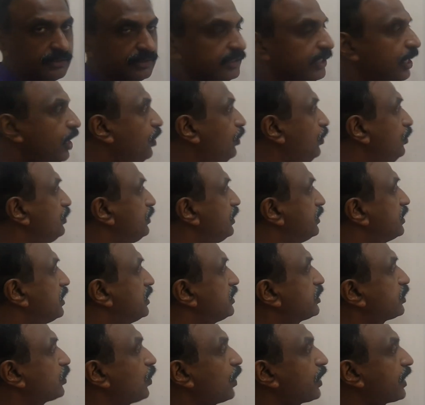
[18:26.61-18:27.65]
Now this
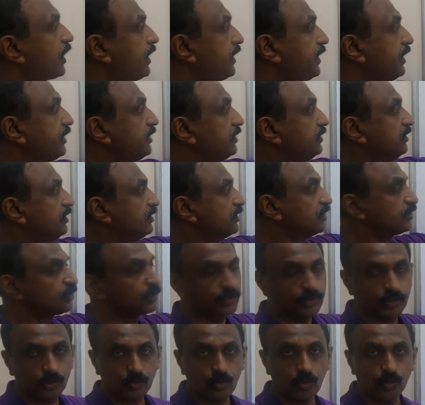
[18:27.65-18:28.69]
is quadratic, this is
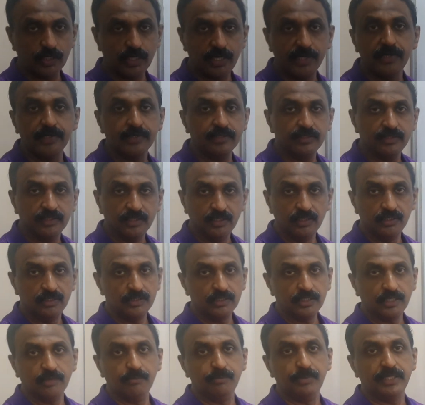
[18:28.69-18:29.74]
also quadratic.
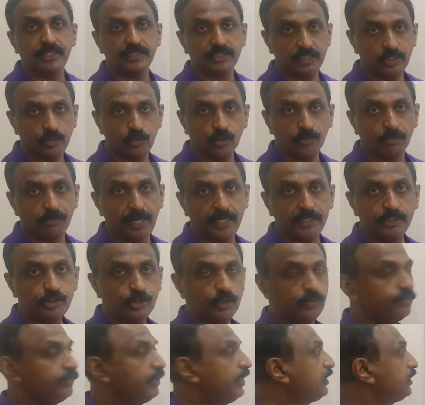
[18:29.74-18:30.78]
Immediately your mind
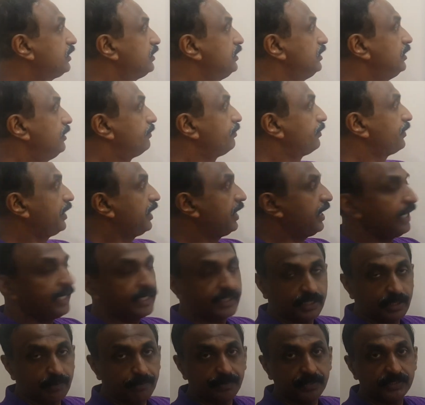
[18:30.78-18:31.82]
should work. It
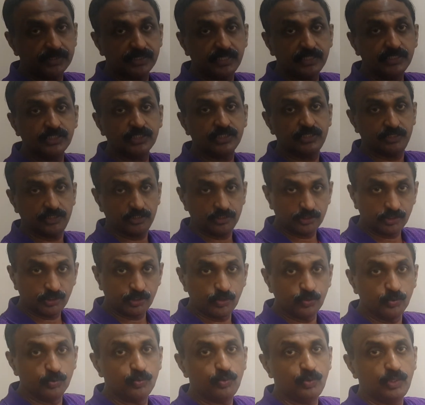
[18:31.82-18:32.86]
represents
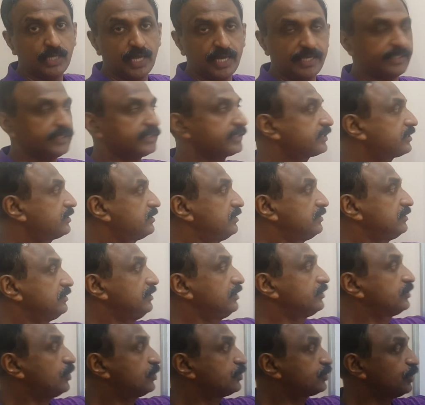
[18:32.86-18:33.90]
two lines.
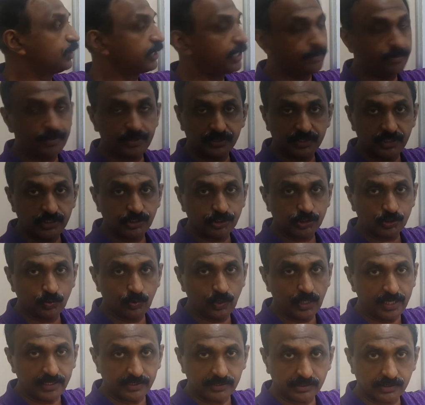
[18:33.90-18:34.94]
This also represents two
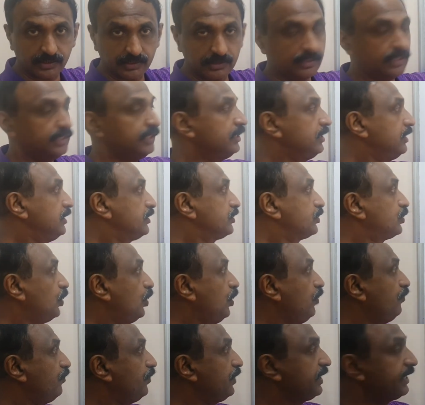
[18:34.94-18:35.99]
lines. So
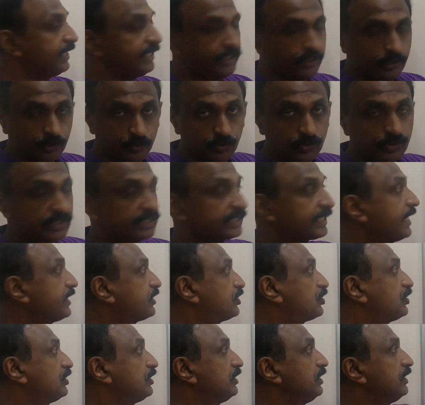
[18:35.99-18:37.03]
we need to
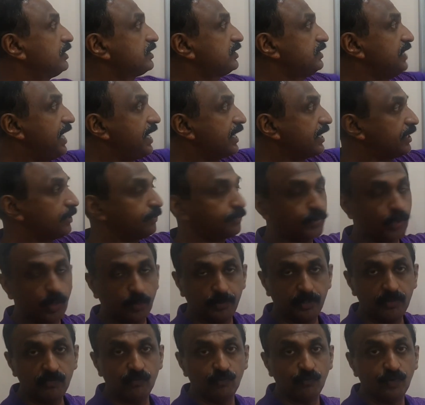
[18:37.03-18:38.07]
sketch. This
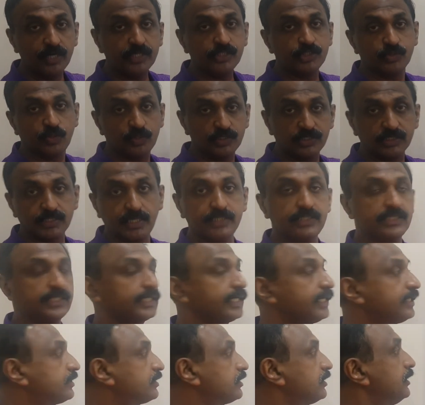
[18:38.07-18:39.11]
problem works on sketching
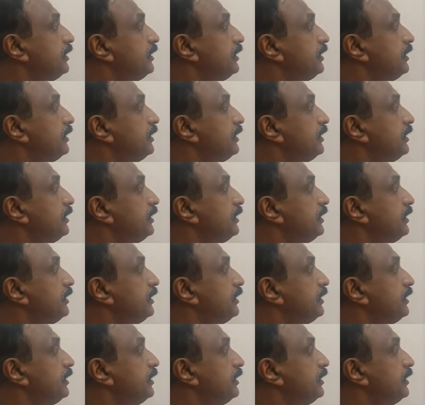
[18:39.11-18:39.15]
it.